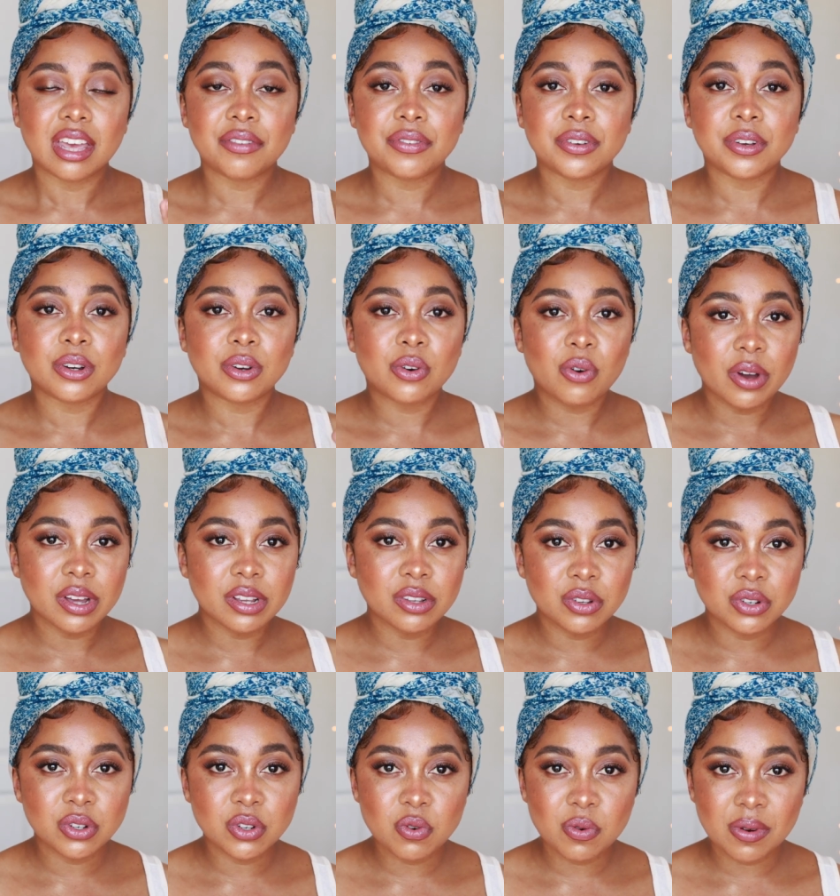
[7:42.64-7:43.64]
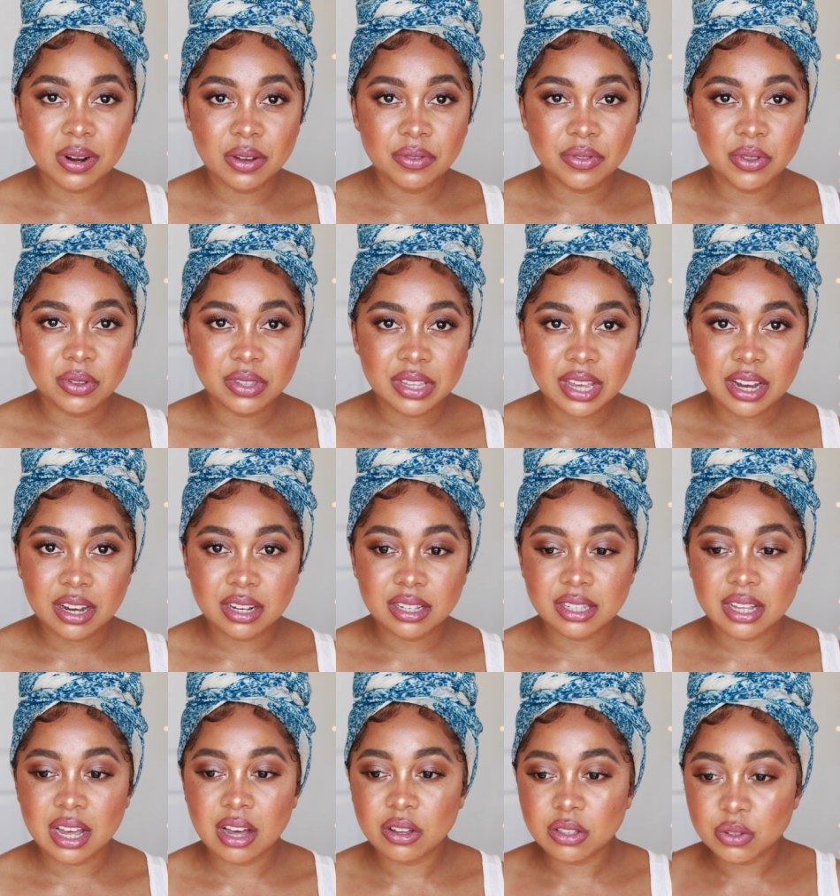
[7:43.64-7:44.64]
if you're going to do one of those
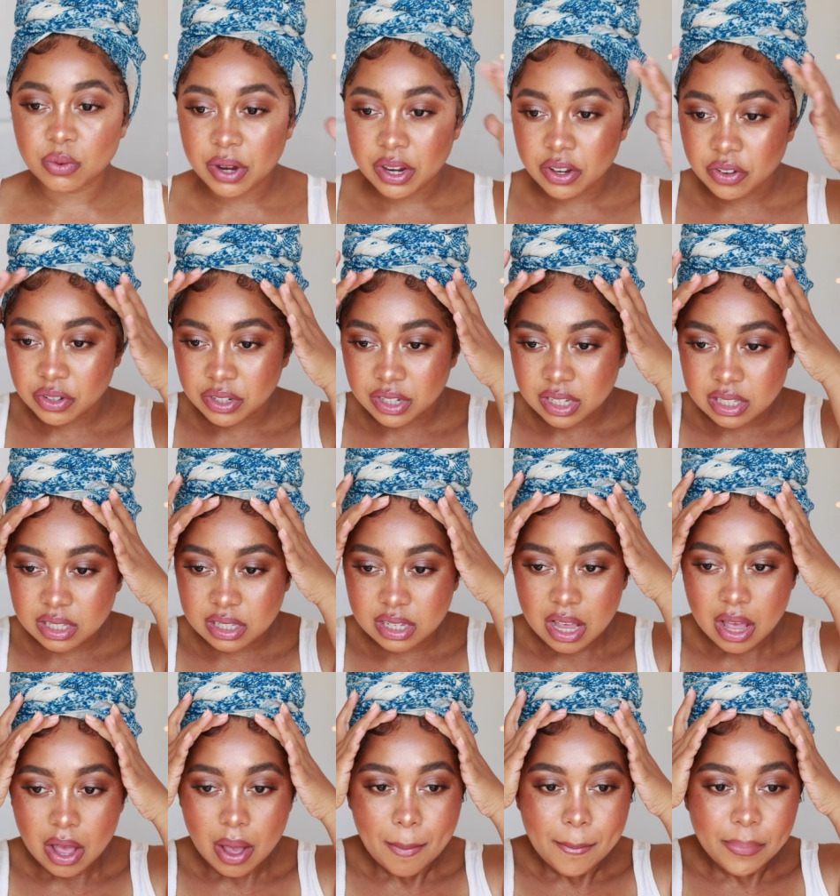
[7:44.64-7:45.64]
hairstyles where you just